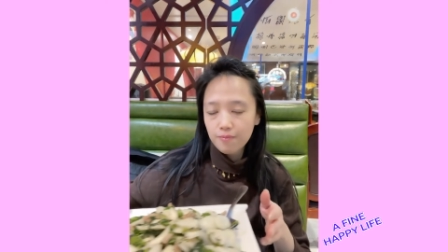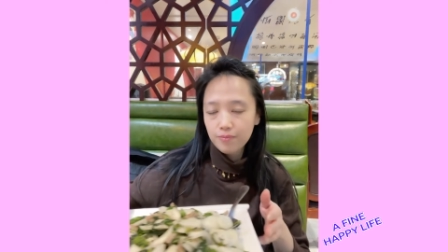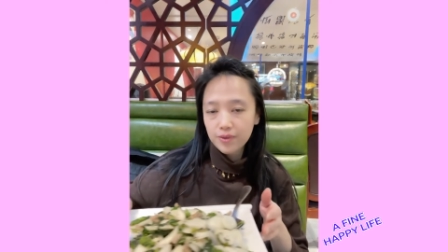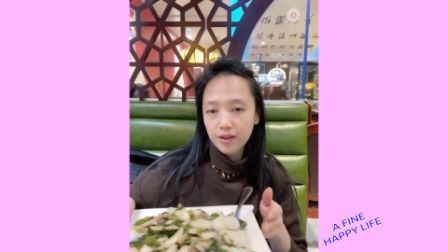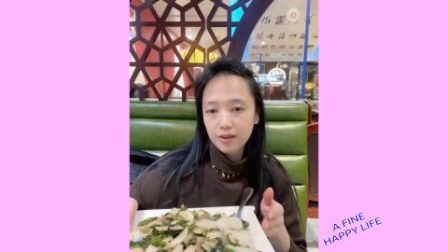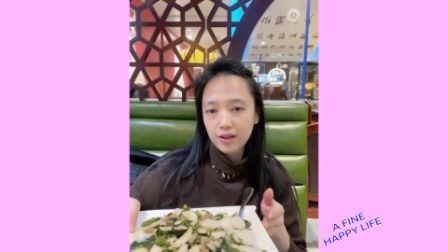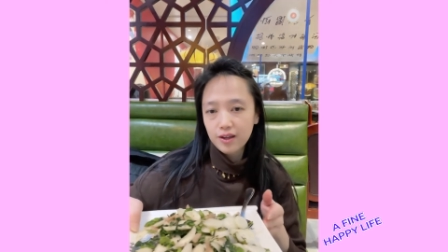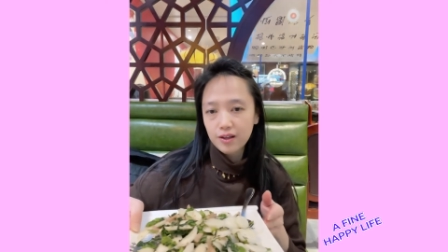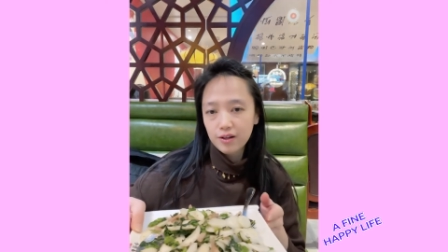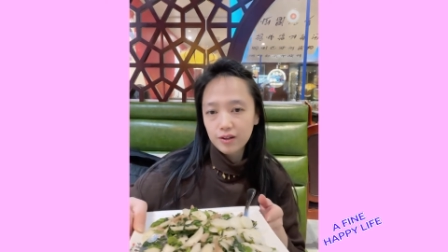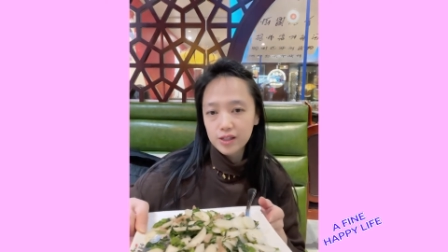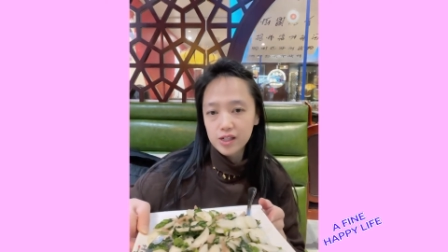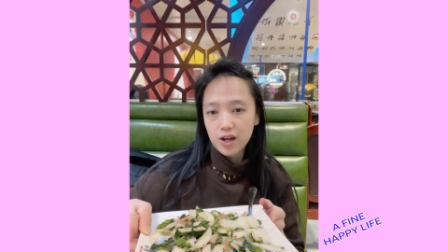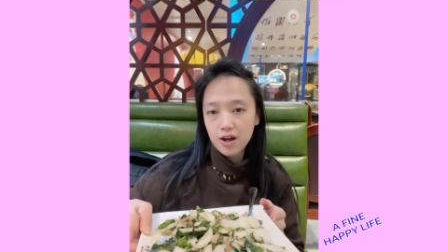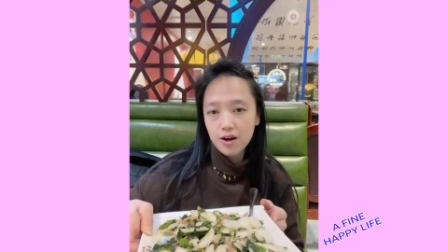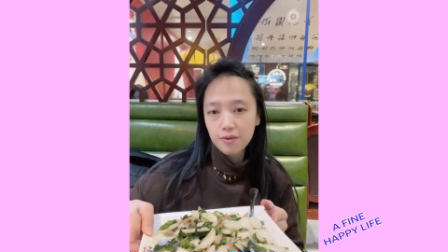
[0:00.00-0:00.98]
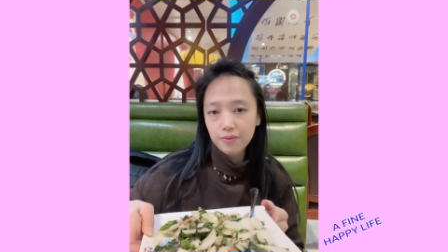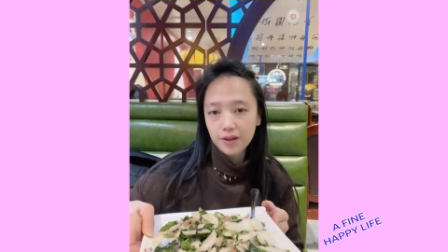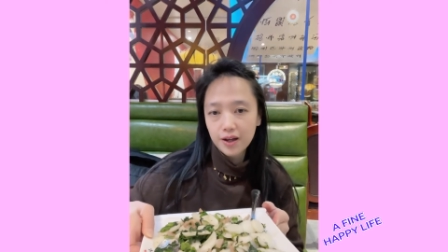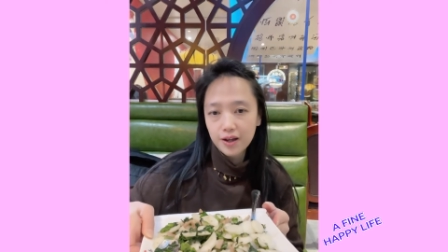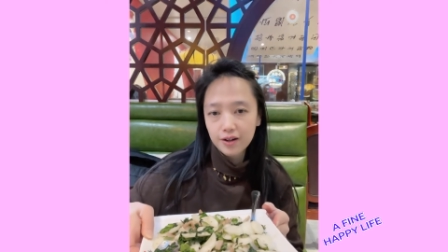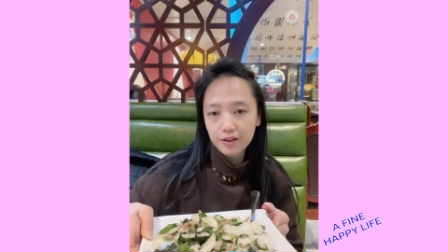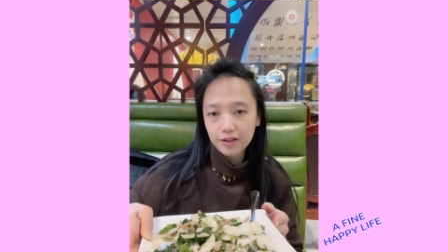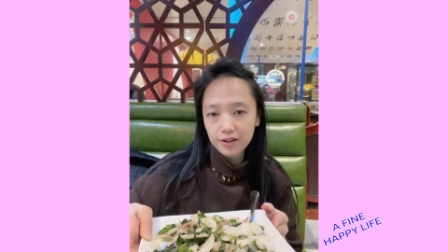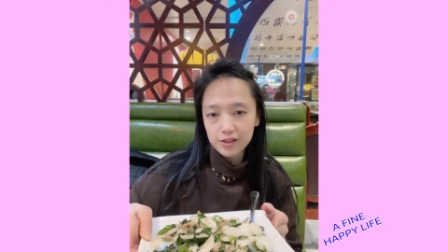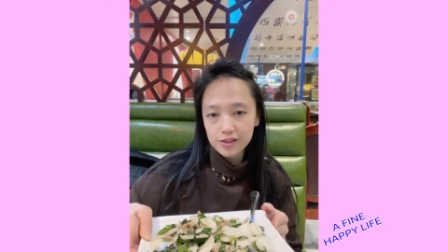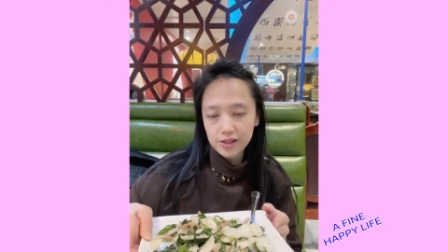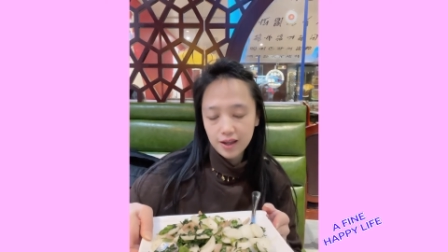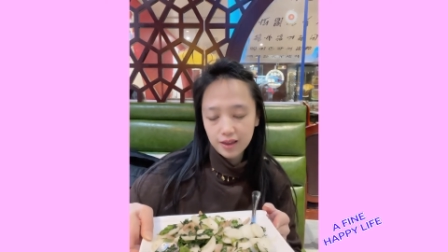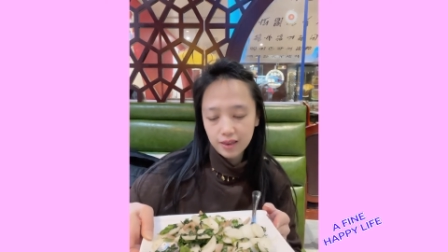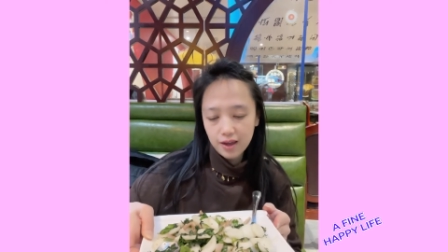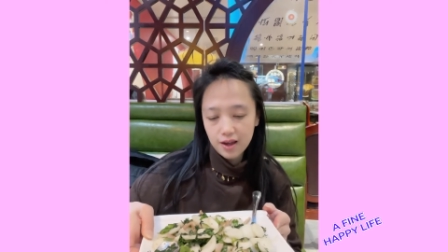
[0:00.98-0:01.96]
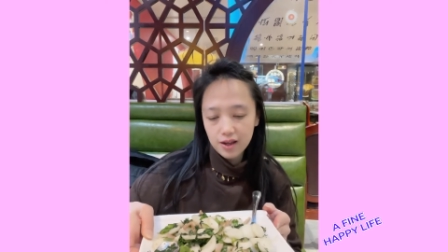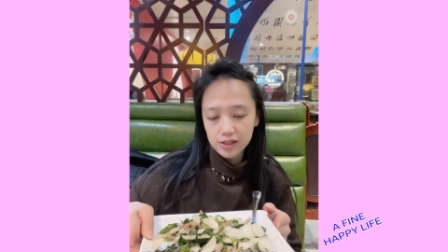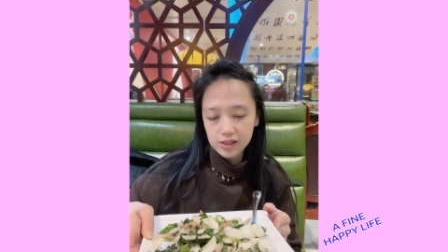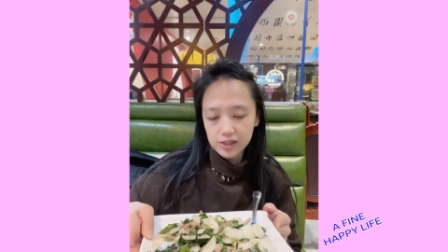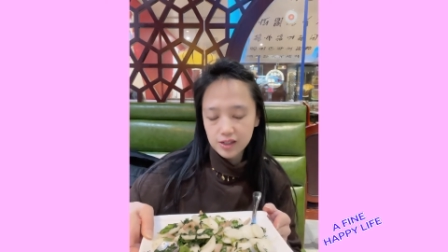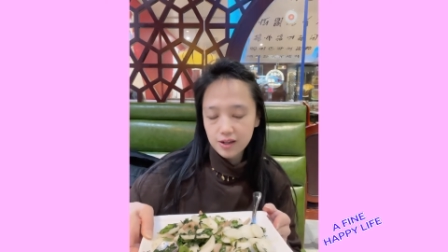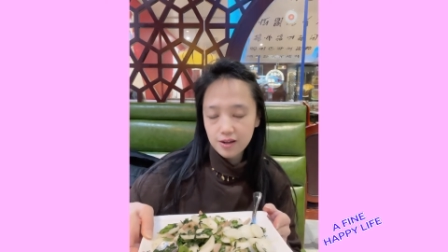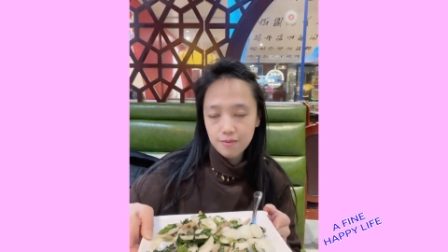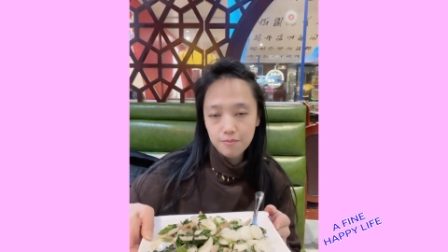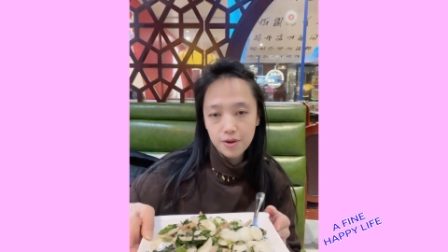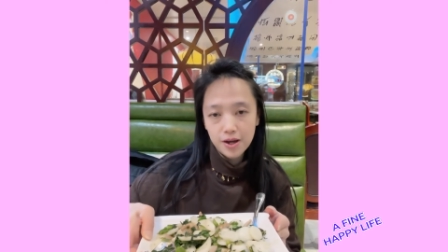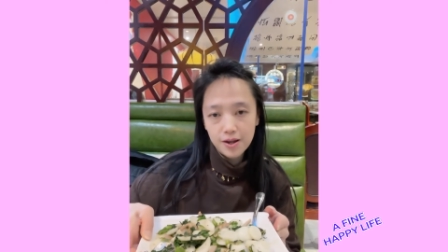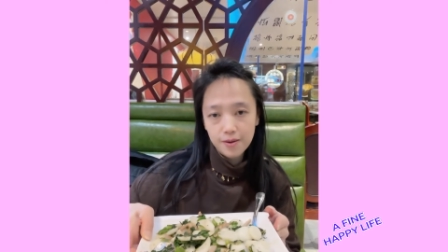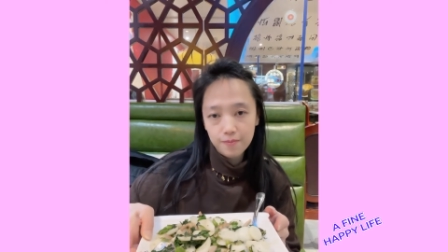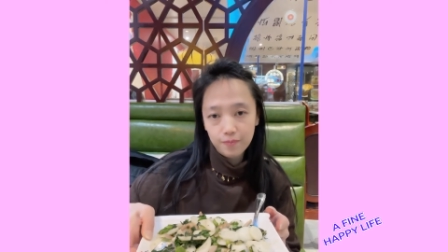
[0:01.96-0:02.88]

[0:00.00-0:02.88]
Now the entire platter looks like this, but